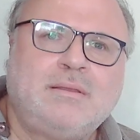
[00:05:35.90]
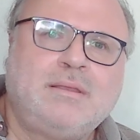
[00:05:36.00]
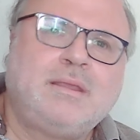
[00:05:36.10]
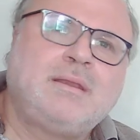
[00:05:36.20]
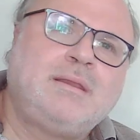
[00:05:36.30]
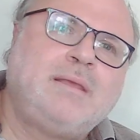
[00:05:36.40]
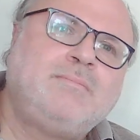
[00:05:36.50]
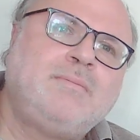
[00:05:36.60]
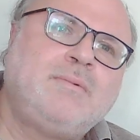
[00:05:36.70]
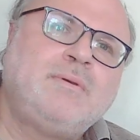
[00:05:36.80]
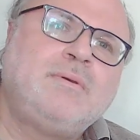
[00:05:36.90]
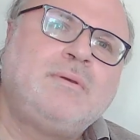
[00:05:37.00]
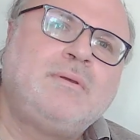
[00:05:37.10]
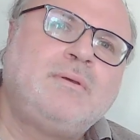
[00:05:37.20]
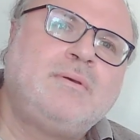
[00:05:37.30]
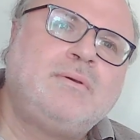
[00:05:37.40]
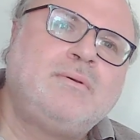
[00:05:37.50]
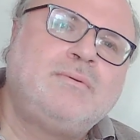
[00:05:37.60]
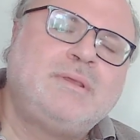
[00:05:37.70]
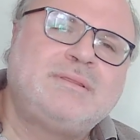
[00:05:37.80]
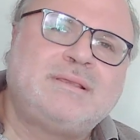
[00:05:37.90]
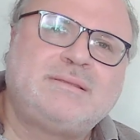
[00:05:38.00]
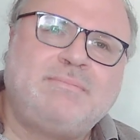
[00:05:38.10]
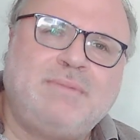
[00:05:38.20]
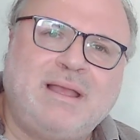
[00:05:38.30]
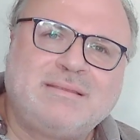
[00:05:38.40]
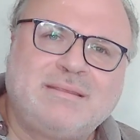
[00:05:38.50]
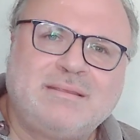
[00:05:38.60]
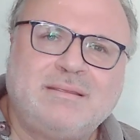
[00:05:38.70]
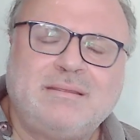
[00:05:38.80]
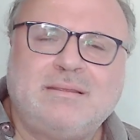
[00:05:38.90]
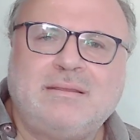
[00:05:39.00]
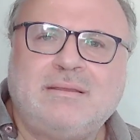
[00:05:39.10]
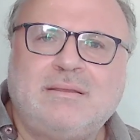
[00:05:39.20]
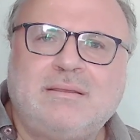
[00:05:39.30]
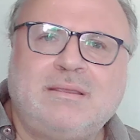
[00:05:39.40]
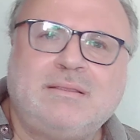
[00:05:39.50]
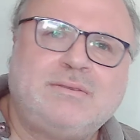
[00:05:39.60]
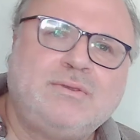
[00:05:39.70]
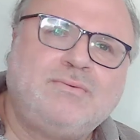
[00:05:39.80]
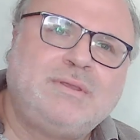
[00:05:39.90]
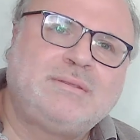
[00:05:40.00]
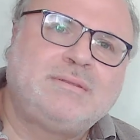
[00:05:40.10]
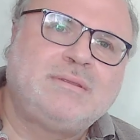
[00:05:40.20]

her name was Asmat and she was